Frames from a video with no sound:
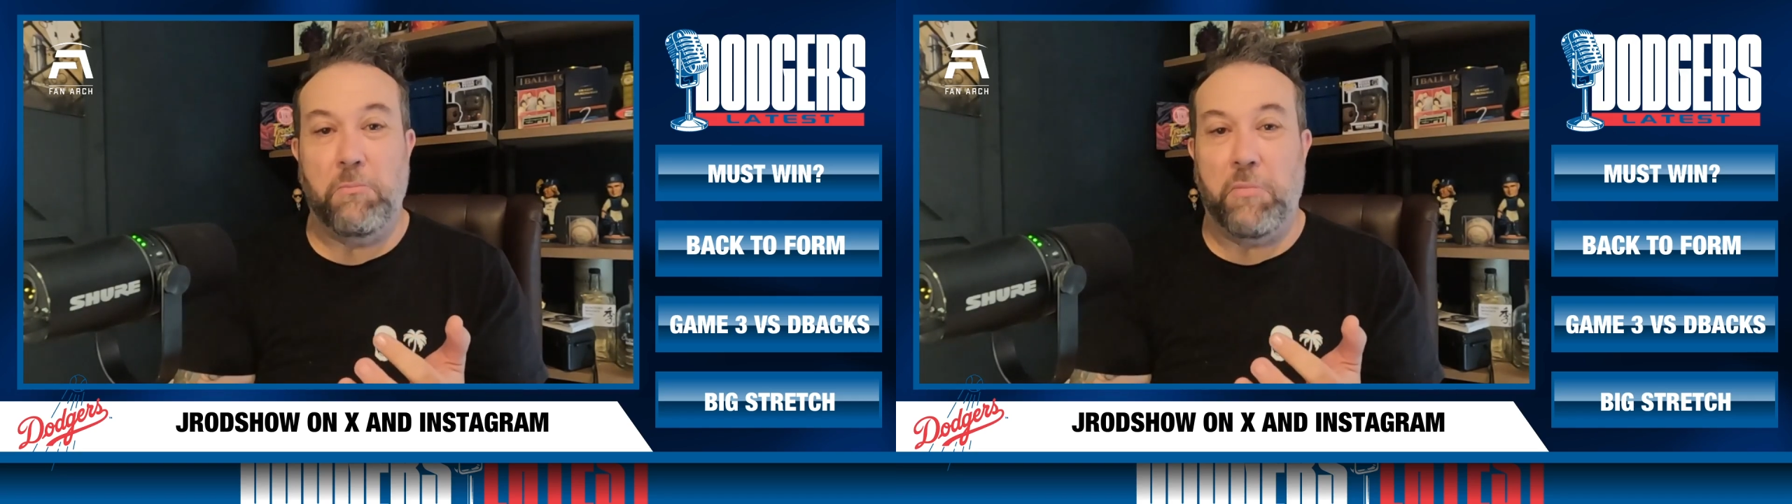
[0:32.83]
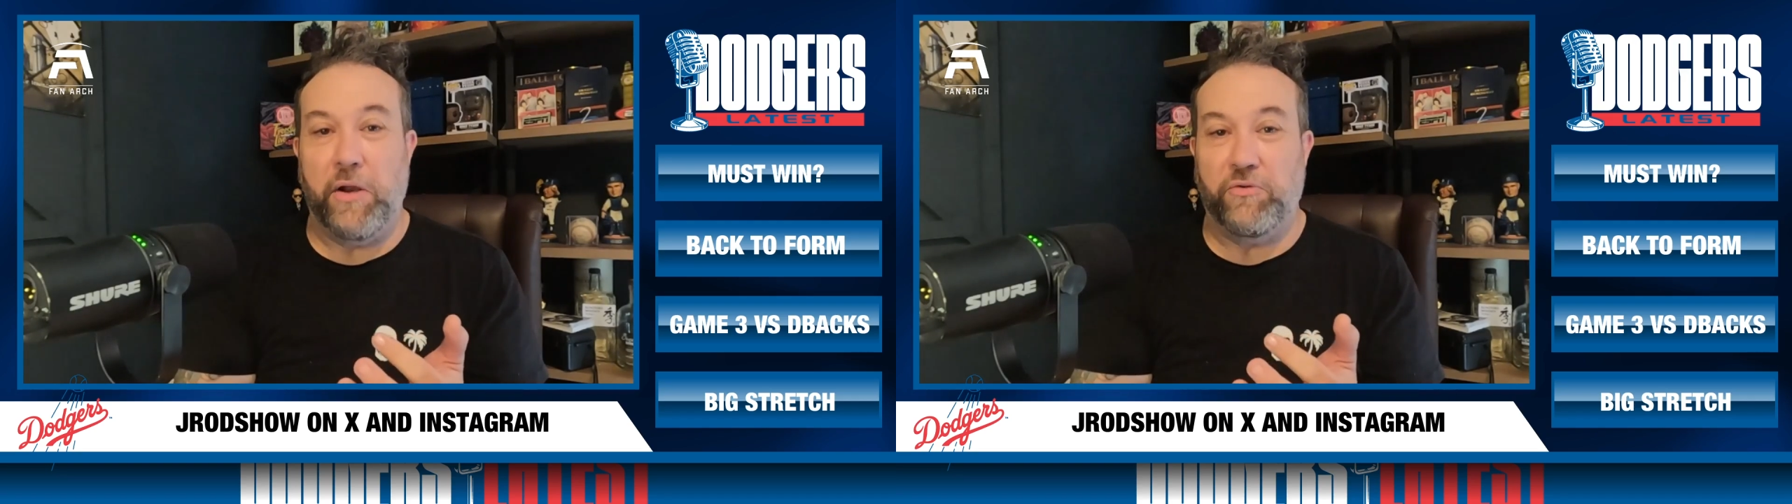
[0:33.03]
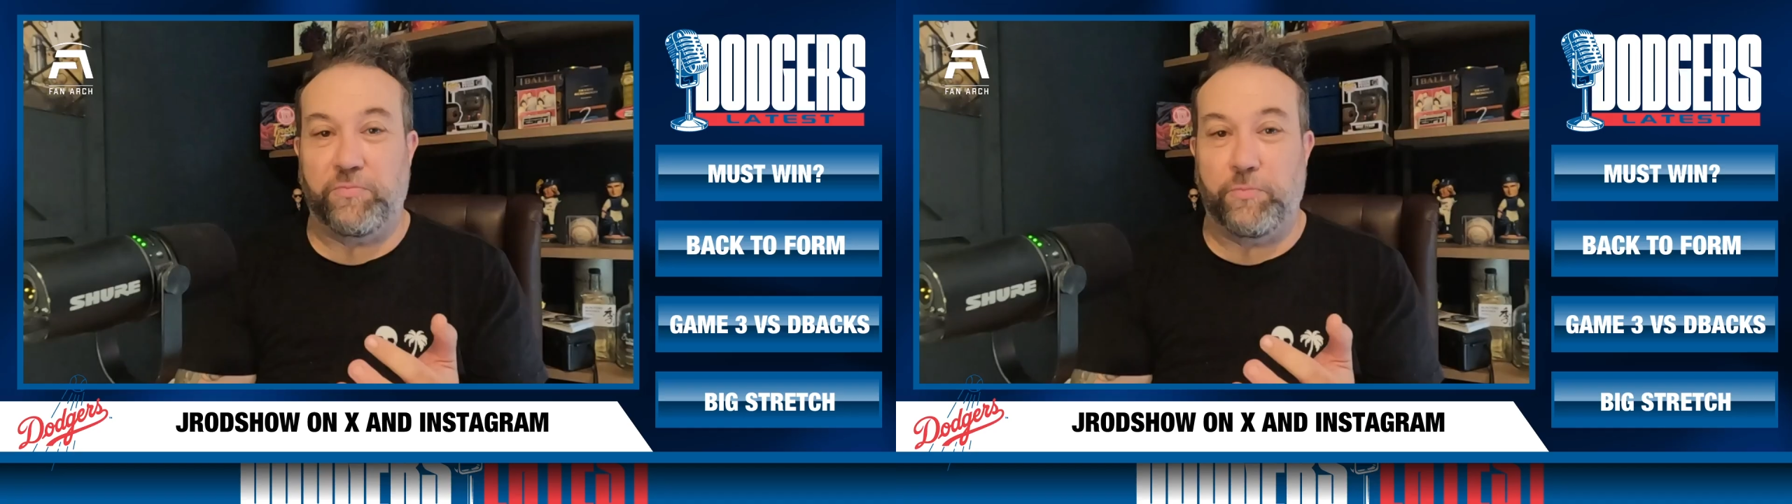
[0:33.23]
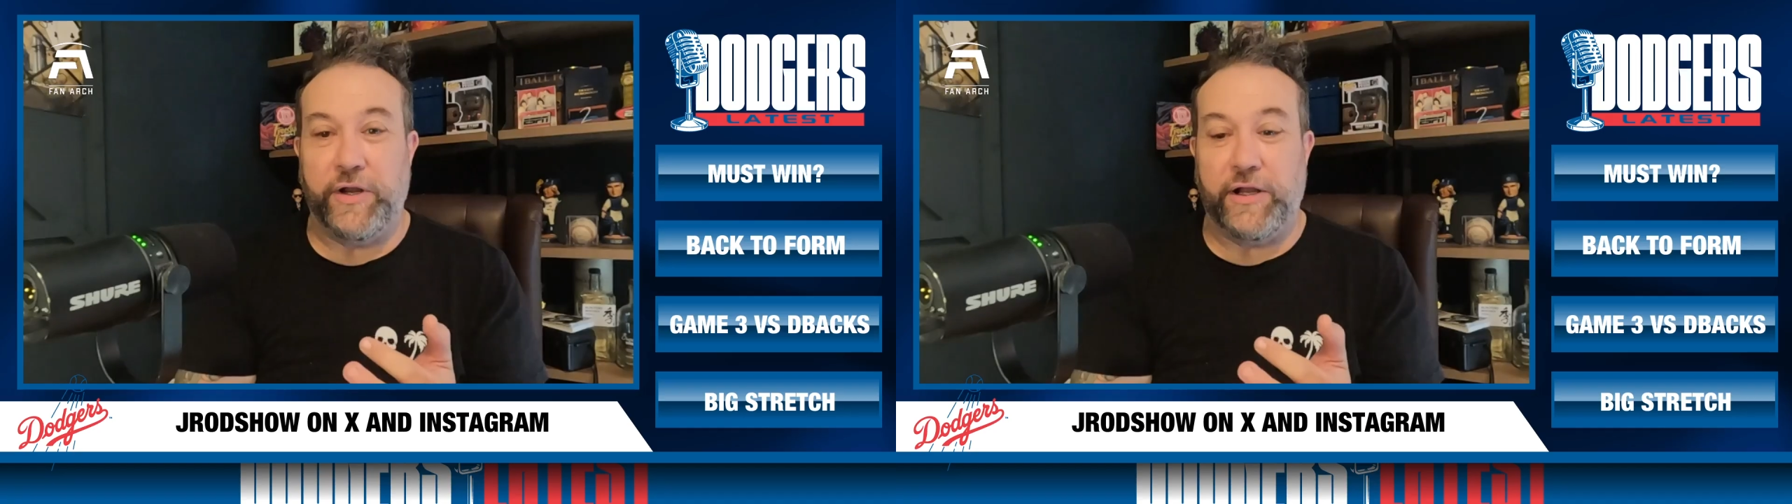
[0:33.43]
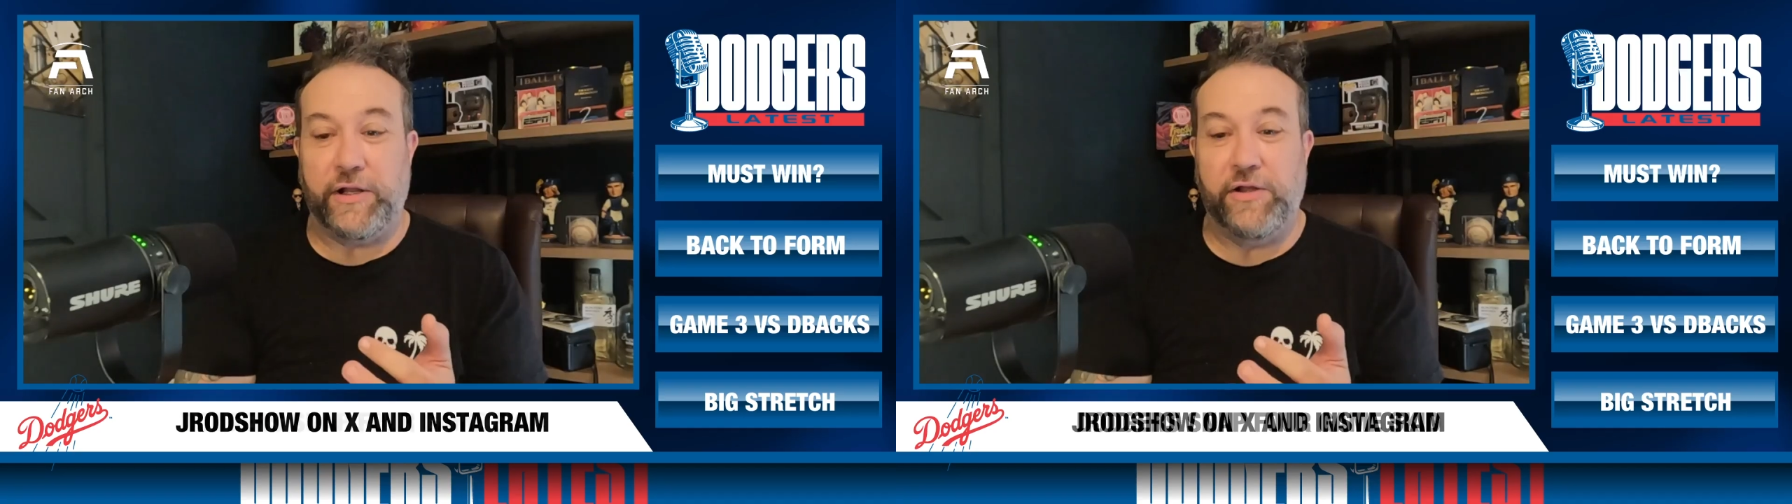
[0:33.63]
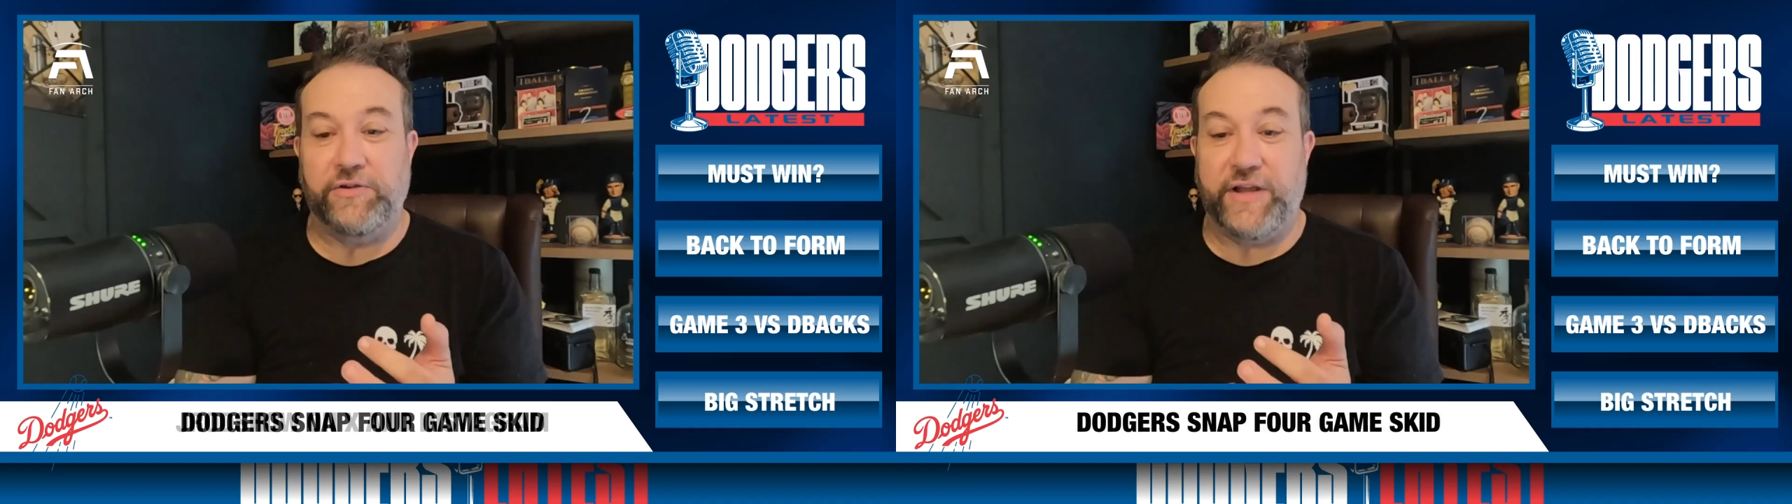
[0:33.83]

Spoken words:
but it was pretty close.